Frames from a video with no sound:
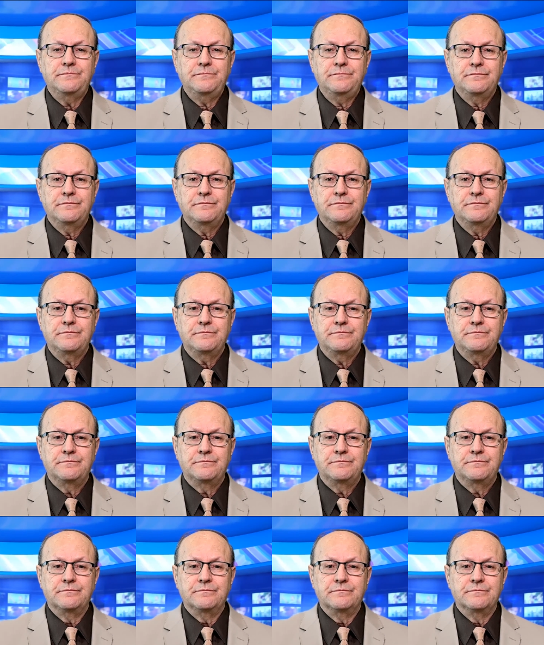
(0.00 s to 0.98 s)

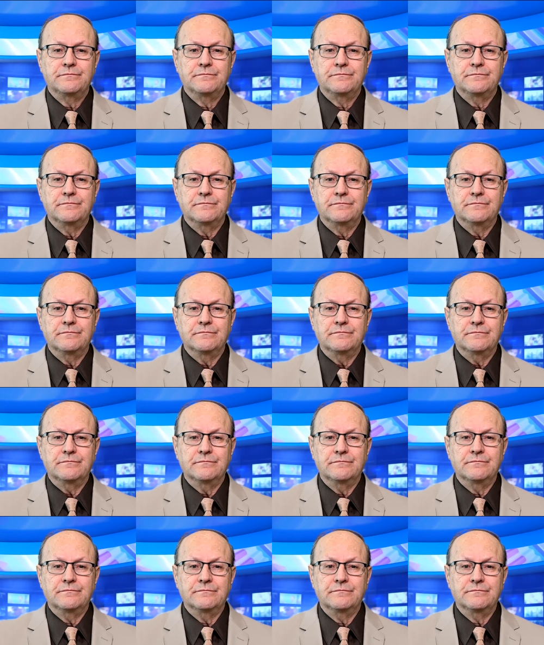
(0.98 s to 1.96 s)

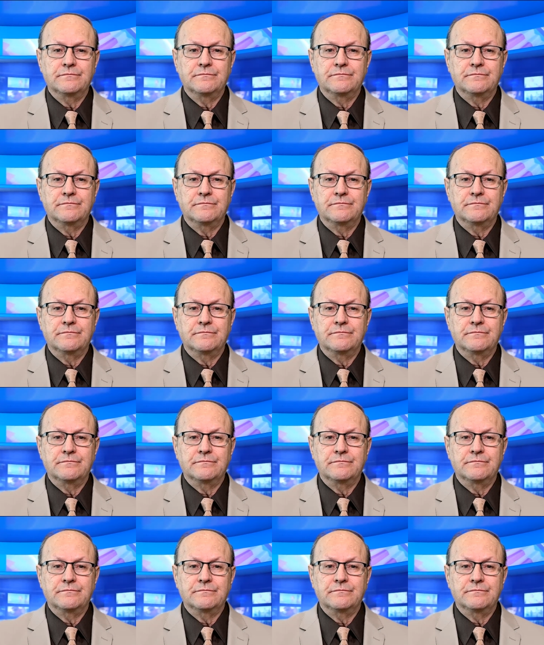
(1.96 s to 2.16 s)
(silence)